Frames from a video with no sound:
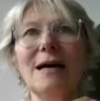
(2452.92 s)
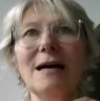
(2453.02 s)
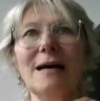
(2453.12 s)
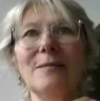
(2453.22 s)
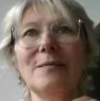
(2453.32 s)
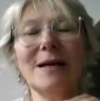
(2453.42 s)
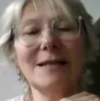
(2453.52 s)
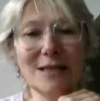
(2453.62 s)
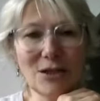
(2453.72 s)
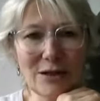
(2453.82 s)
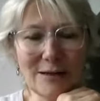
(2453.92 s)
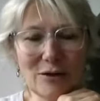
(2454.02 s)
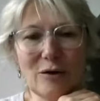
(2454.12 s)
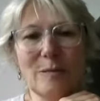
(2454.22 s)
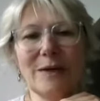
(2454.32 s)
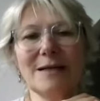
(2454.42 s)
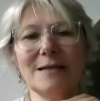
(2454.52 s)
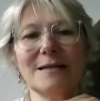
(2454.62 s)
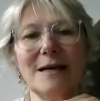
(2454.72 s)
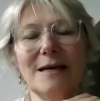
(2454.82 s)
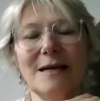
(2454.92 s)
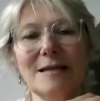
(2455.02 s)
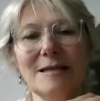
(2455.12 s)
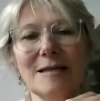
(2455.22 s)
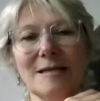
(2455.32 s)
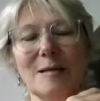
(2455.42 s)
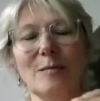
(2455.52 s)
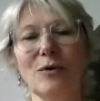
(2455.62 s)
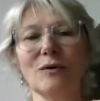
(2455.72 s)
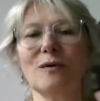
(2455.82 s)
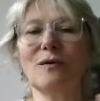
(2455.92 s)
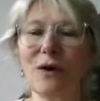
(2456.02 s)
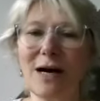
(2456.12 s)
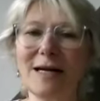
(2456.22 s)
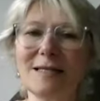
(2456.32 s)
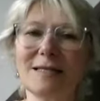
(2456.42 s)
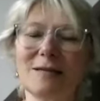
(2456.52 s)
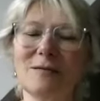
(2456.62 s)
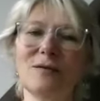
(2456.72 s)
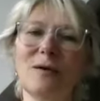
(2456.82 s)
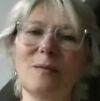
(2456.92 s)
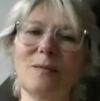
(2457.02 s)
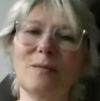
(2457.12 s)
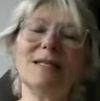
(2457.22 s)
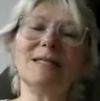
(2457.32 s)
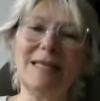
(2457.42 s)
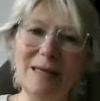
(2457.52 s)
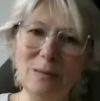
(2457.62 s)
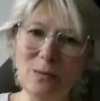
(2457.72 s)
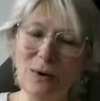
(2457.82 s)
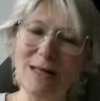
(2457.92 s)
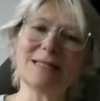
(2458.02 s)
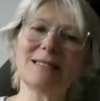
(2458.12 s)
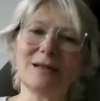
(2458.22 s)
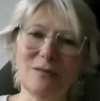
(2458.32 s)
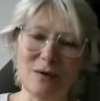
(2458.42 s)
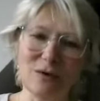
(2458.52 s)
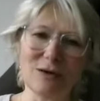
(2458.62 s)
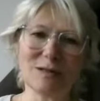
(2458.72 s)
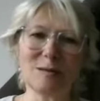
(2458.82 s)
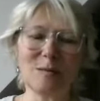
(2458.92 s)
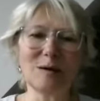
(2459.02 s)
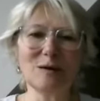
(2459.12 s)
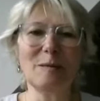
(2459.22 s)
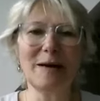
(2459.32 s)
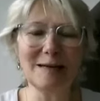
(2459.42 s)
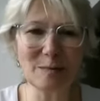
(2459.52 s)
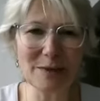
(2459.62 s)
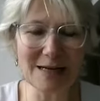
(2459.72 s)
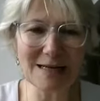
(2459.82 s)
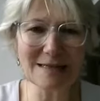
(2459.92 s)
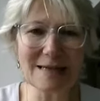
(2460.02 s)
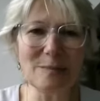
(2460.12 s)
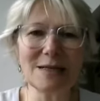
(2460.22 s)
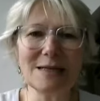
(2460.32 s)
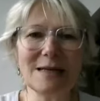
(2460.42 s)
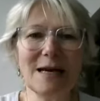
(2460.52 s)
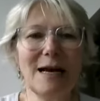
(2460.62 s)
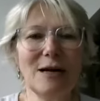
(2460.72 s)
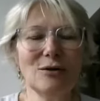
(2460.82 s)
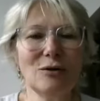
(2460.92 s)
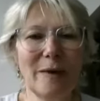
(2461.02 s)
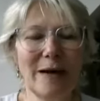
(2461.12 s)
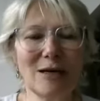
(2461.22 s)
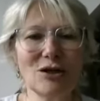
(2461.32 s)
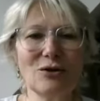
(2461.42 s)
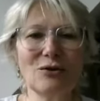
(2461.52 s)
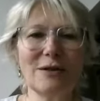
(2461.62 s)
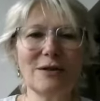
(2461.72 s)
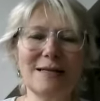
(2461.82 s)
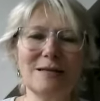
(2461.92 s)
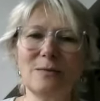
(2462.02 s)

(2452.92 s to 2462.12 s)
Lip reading: additional topics. This is important for us from the team once a focus symposium has been accepted, to make sure that